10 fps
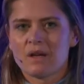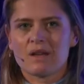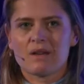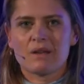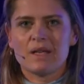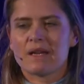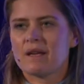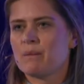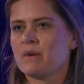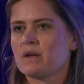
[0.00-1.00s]

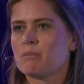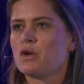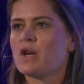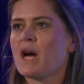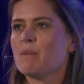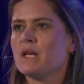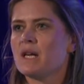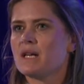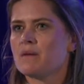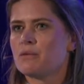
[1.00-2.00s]
having a
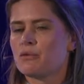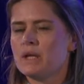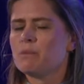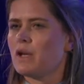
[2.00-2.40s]
Bonamia-free.